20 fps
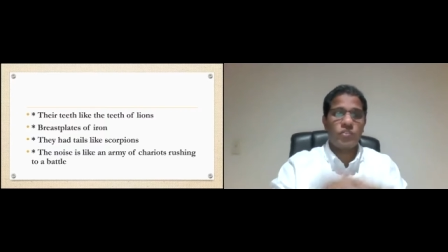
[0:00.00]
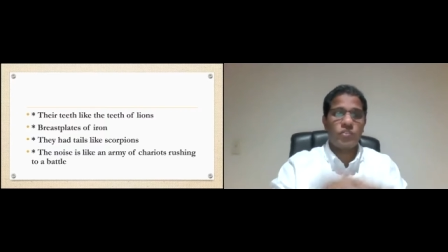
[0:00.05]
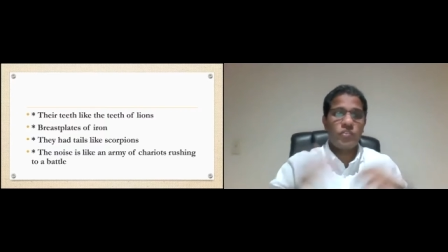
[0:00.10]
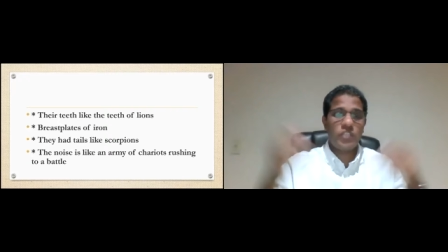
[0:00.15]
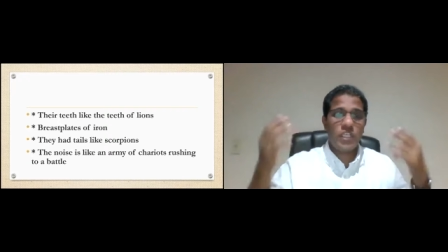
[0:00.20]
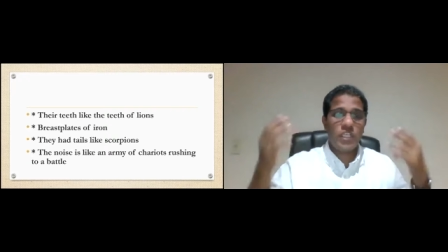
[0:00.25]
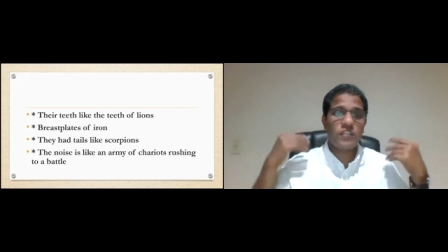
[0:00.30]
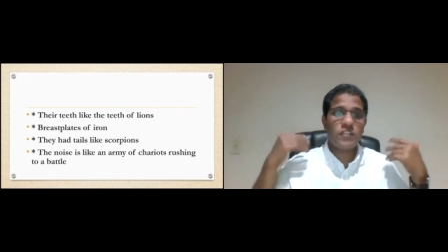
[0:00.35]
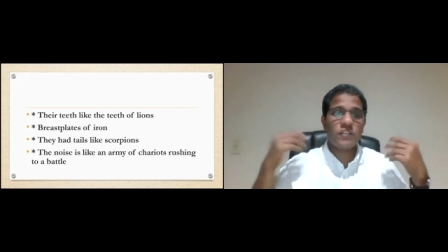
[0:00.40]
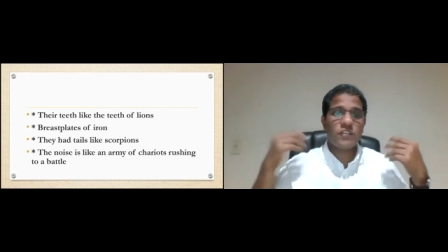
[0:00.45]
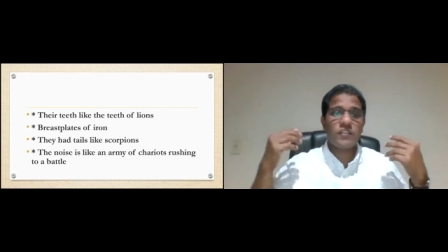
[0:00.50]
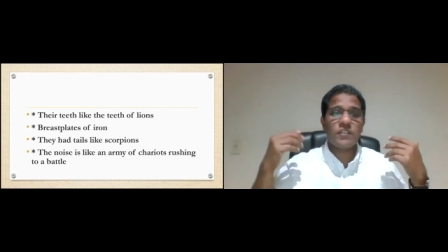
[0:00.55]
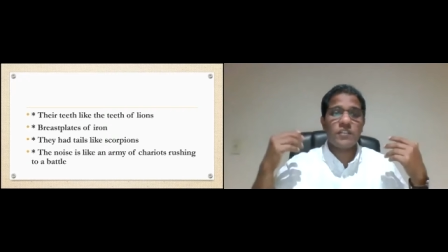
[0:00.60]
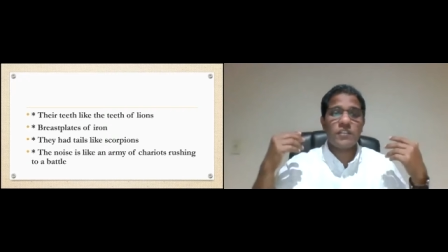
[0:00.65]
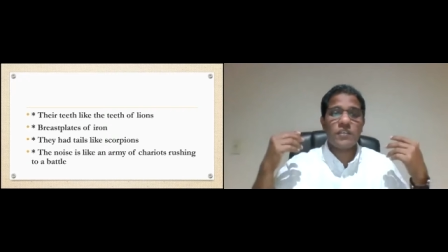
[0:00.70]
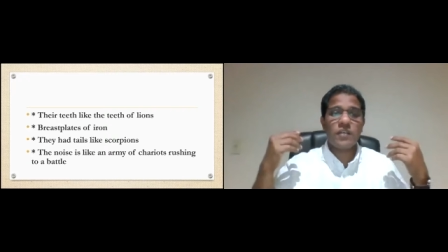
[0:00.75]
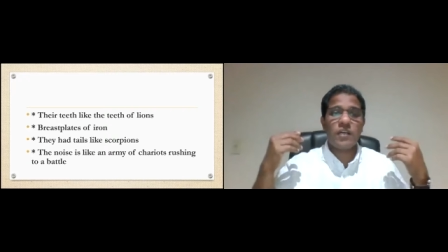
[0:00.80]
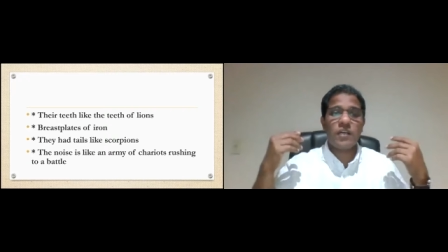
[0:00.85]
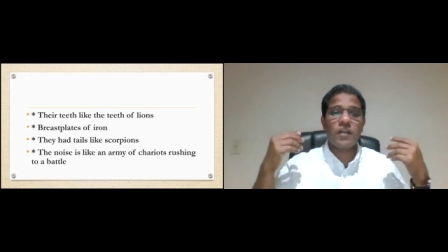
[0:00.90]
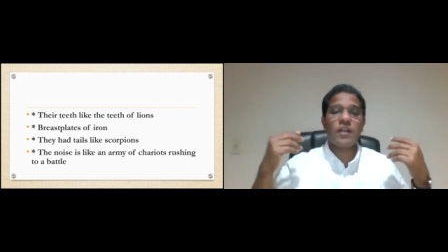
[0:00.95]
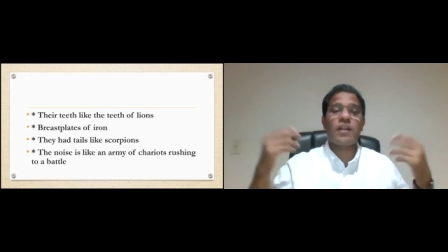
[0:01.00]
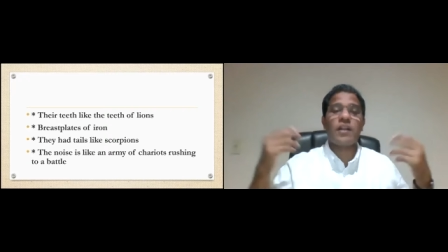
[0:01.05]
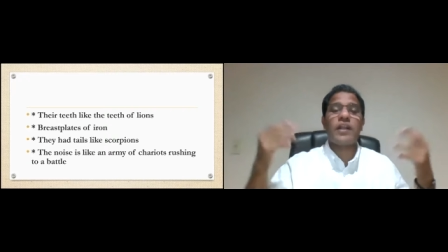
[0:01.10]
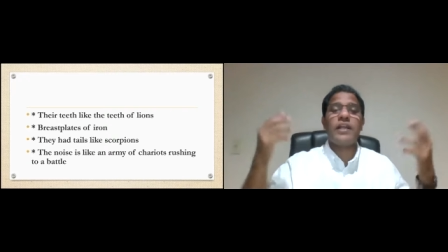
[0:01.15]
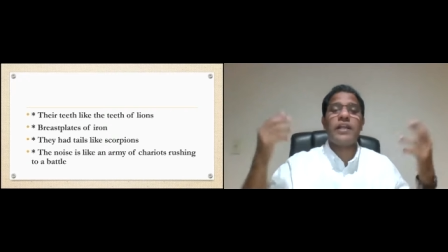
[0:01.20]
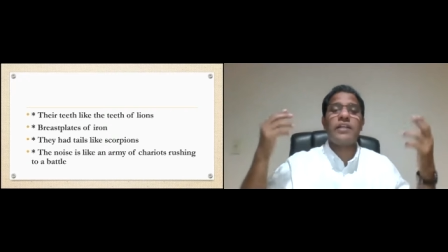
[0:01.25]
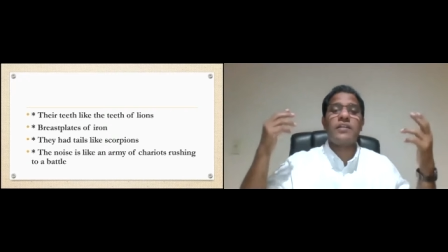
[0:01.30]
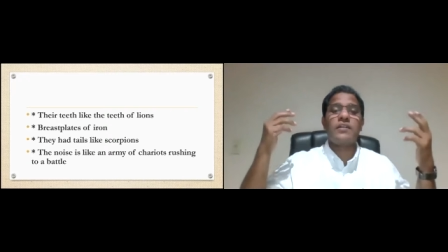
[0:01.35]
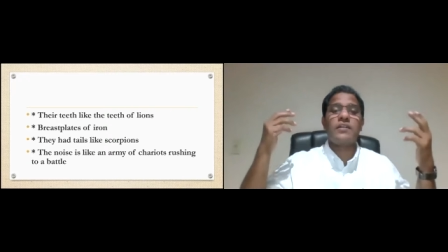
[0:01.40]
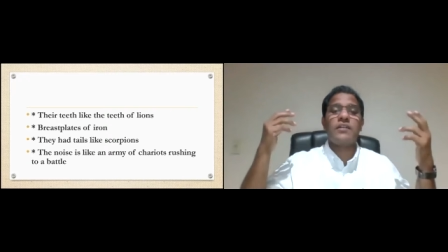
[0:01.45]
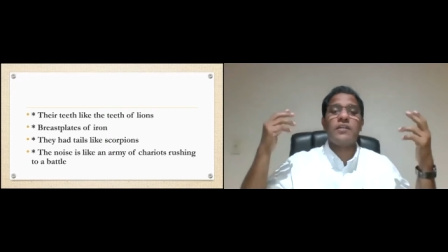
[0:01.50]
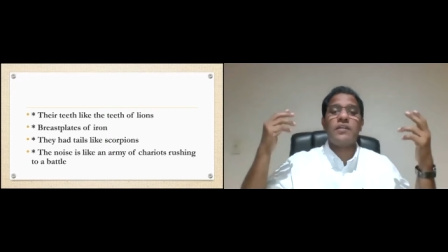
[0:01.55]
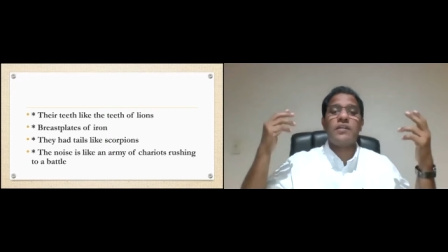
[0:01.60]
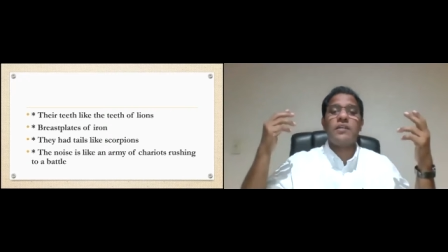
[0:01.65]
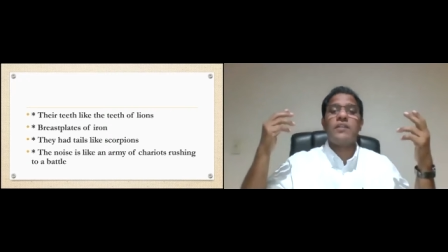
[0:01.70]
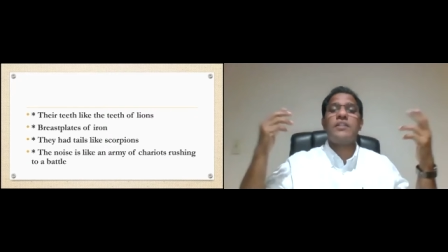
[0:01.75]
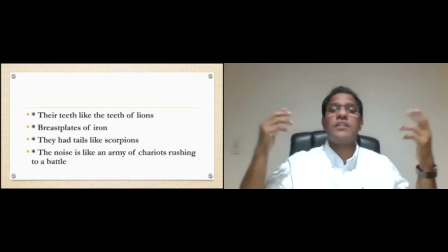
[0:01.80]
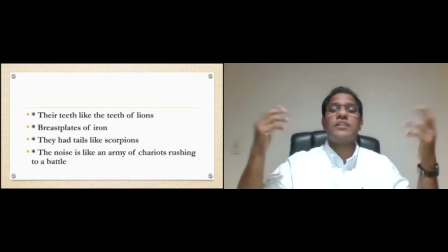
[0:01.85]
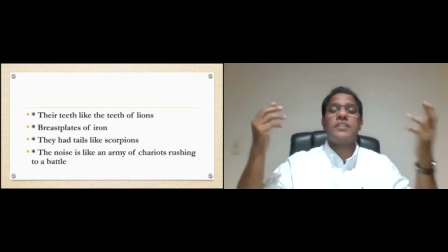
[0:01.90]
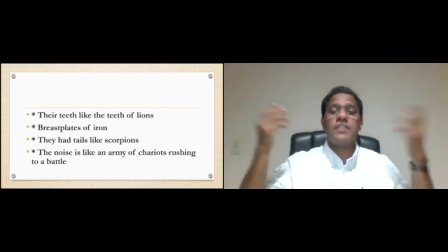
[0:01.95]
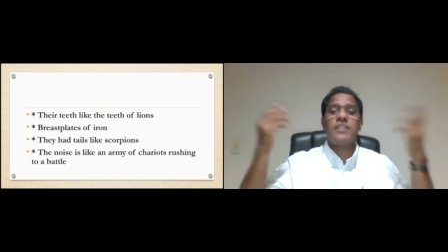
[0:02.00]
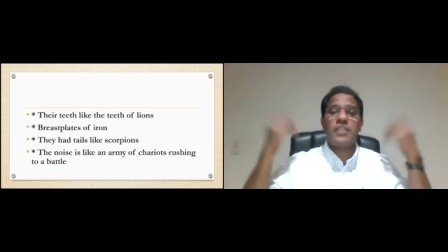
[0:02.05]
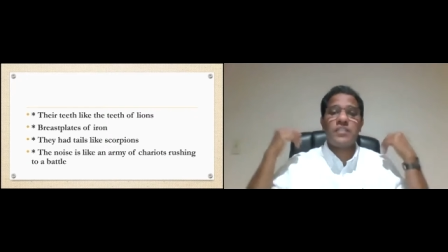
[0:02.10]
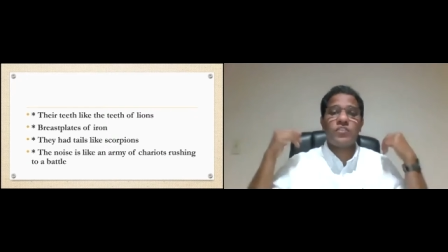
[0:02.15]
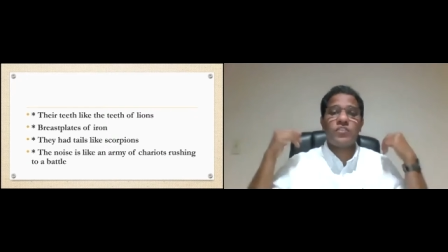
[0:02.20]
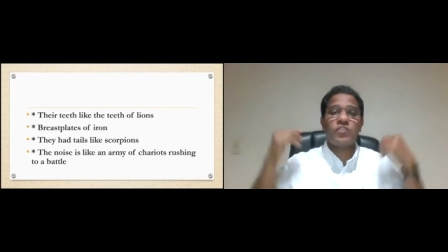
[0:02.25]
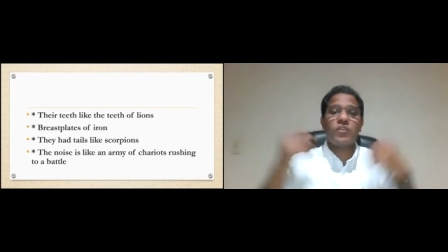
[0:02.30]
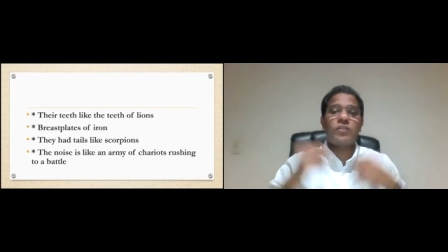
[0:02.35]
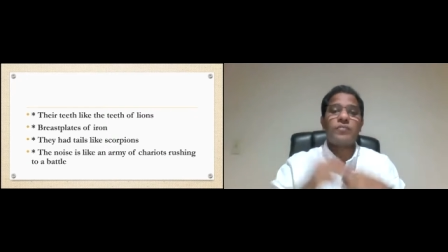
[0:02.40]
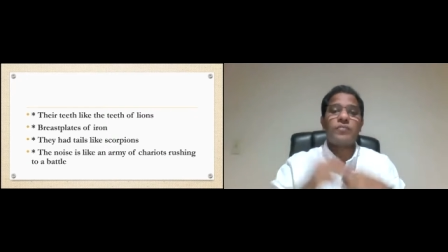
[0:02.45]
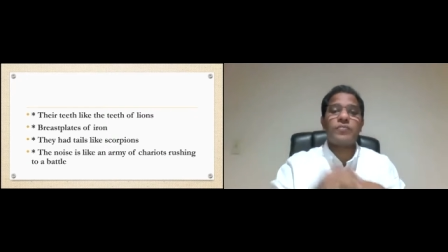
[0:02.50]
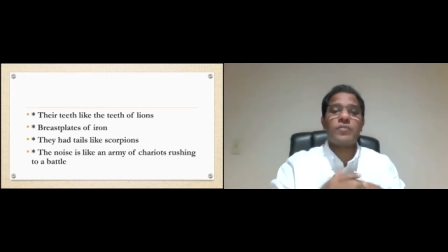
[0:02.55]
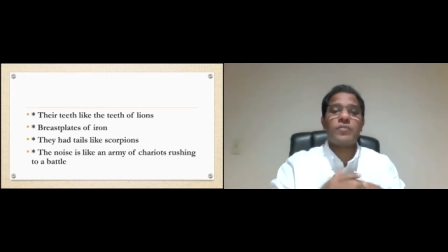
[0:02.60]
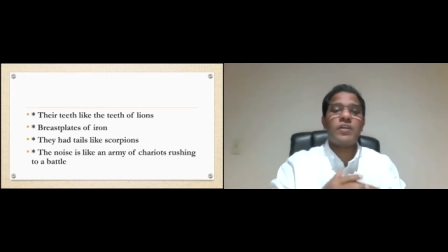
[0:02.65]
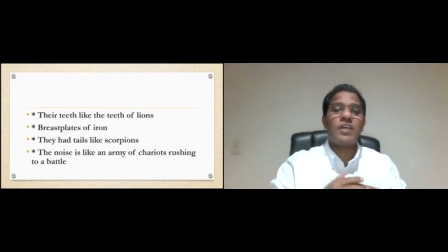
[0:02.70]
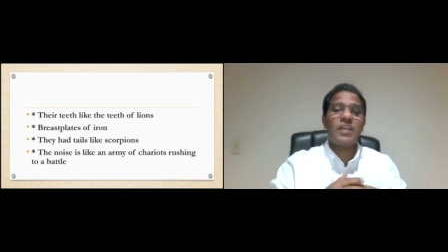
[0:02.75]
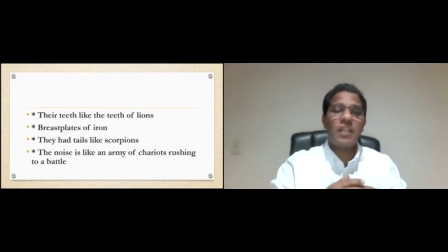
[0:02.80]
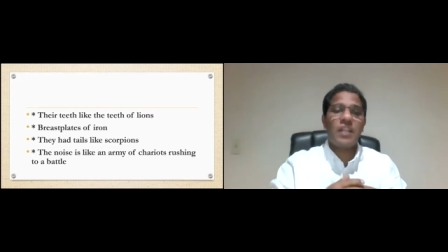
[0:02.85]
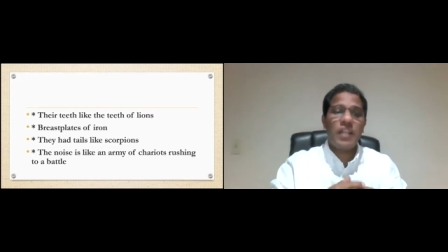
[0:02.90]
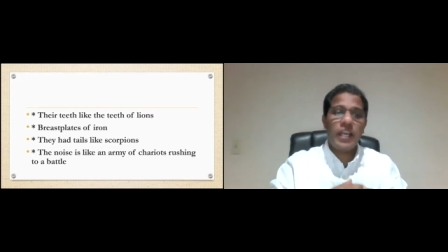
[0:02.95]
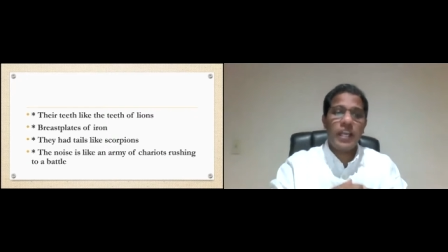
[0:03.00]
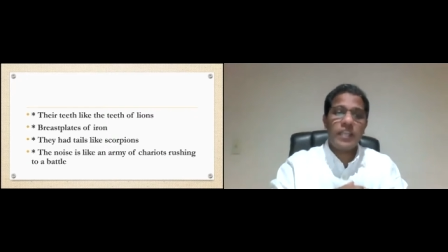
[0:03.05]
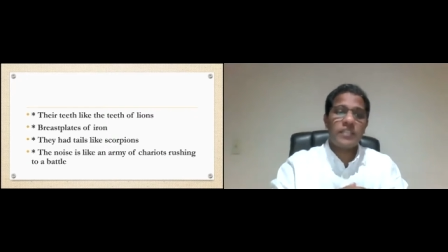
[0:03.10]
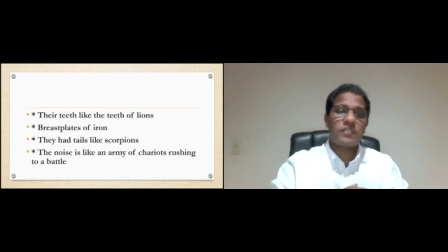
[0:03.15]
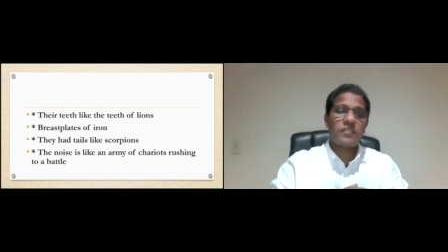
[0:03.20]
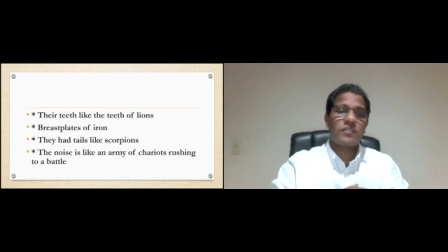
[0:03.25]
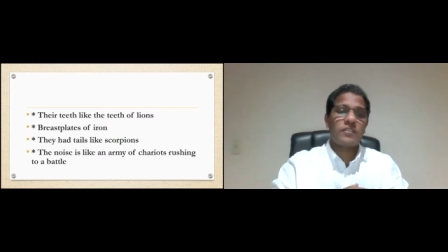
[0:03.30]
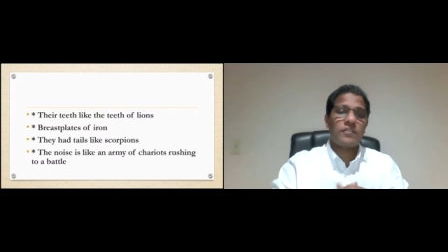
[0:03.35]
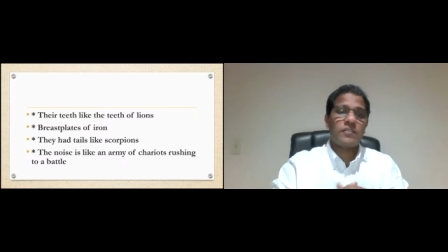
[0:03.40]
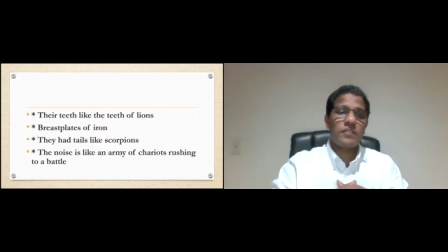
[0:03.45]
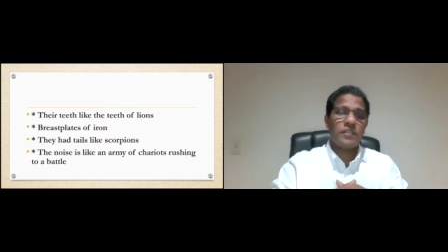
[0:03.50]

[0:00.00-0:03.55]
Teeth are like the teeth of lions.